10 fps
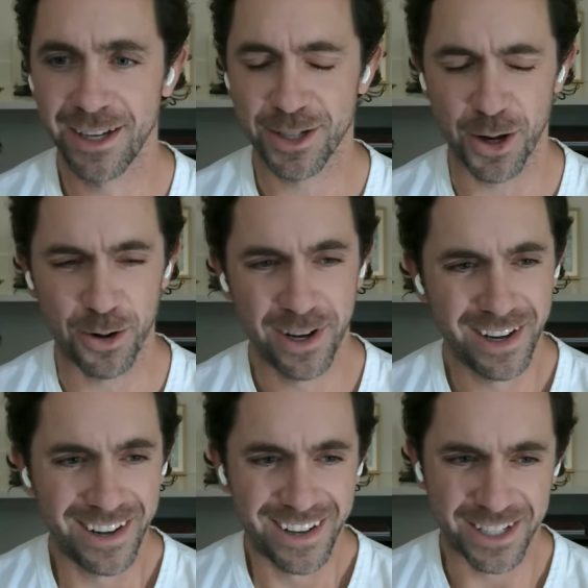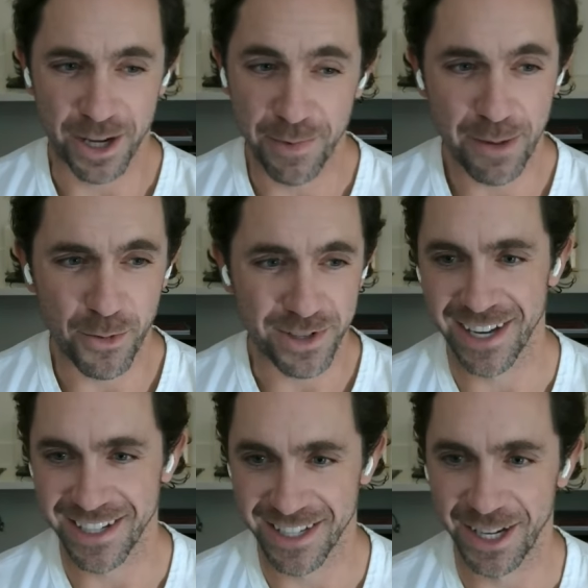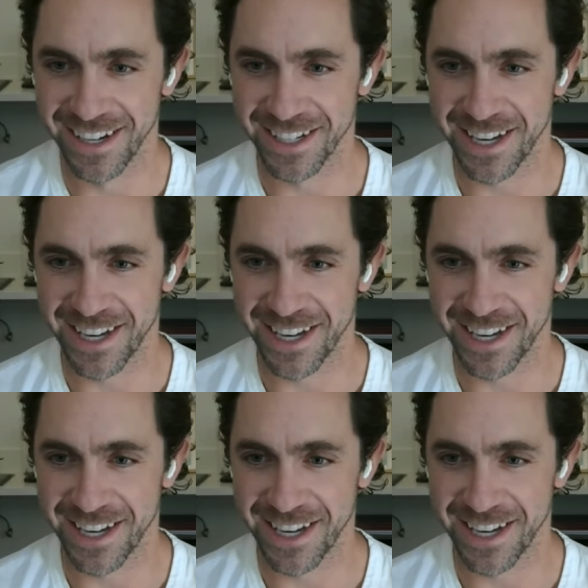So it's going to make more sense in a